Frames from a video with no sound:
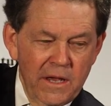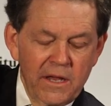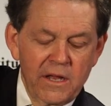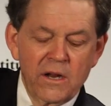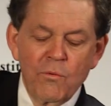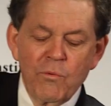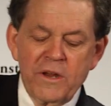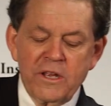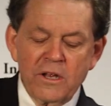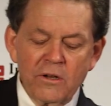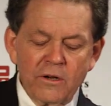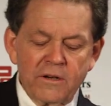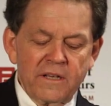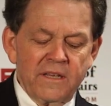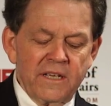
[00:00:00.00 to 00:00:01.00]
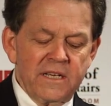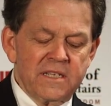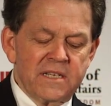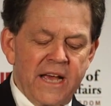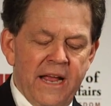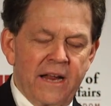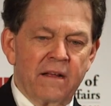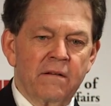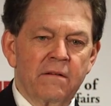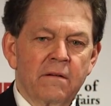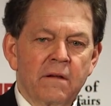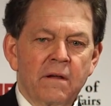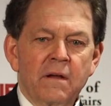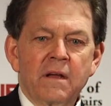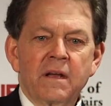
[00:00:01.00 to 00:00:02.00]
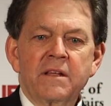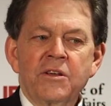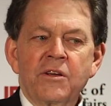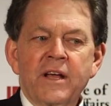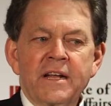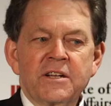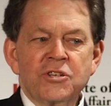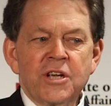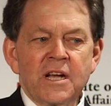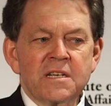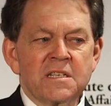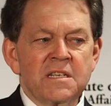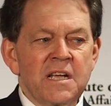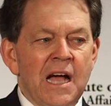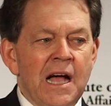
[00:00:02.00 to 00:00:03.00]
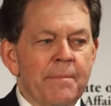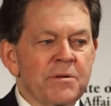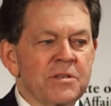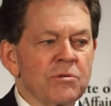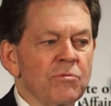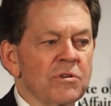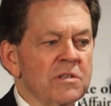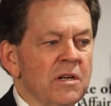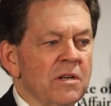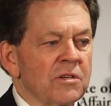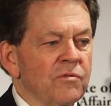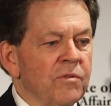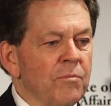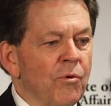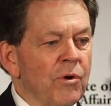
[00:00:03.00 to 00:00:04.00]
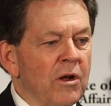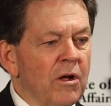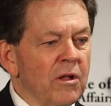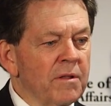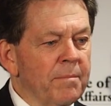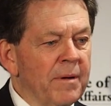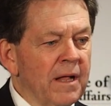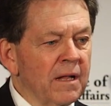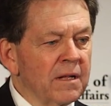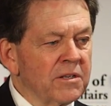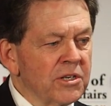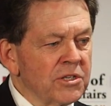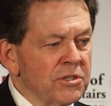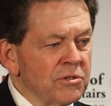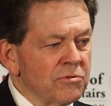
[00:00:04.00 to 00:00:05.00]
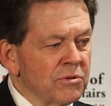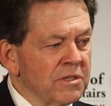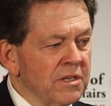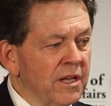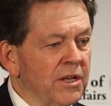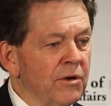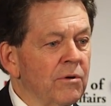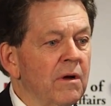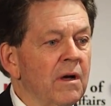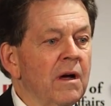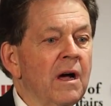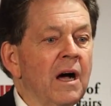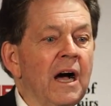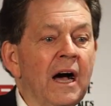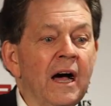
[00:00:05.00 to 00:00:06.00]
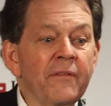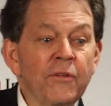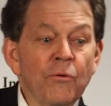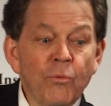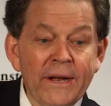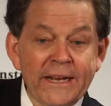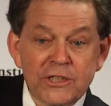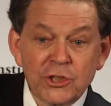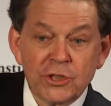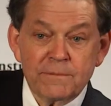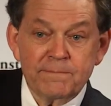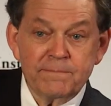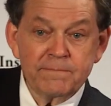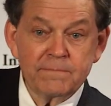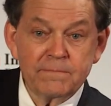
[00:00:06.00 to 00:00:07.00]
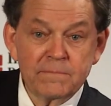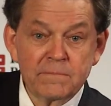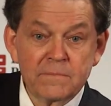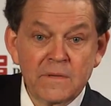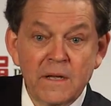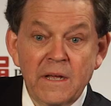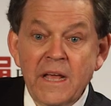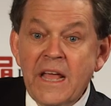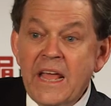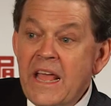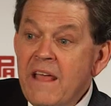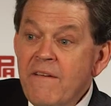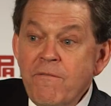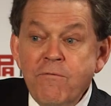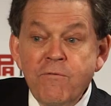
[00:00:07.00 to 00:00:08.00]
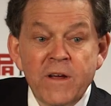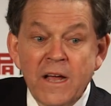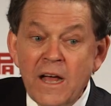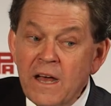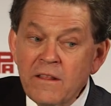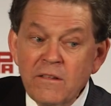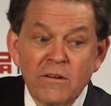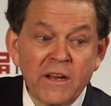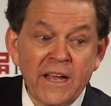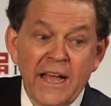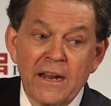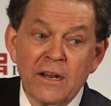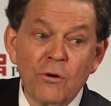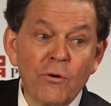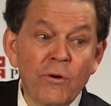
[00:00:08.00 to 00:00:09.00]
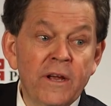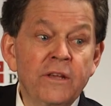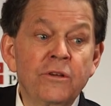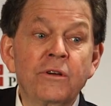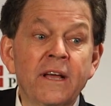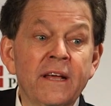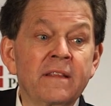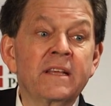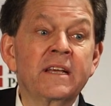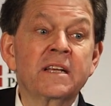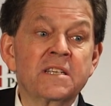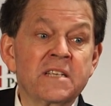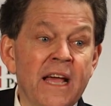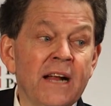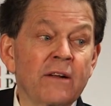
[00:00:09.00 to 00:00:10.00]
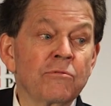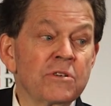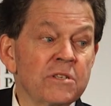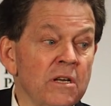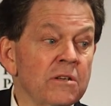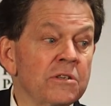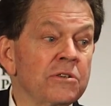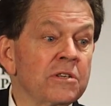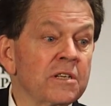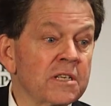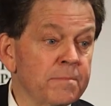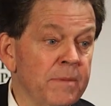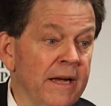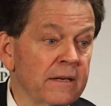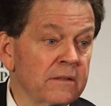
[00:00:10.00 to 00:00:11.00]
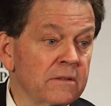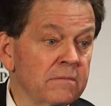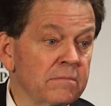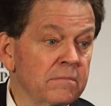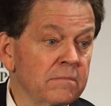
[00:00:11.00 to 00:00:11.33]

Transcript: You know, when you look at these data, you get just the opposite results from what all the politicians will tell you on the rich. Every other category, you get the exact results you'd expect.